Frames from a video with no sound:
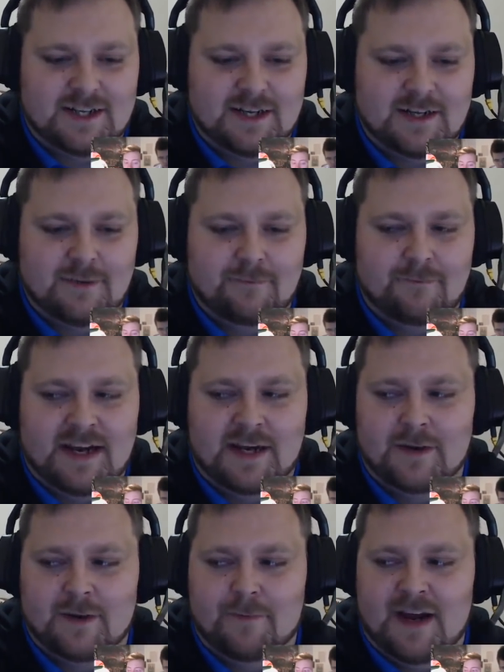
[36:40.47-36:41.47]

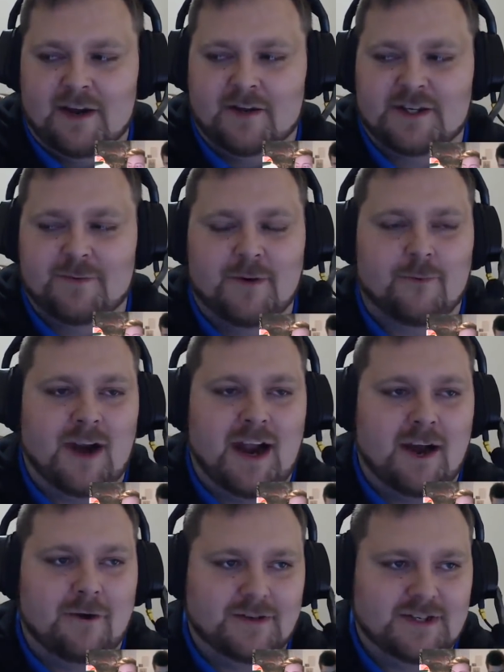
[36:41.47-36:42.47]
the penultimate
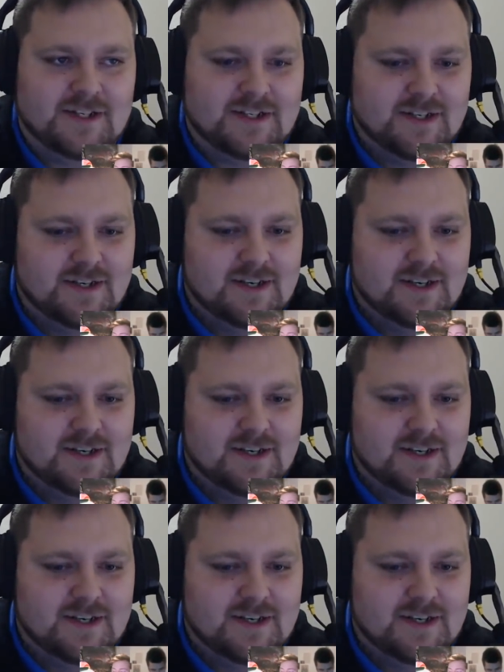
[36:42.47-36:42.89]
rounds,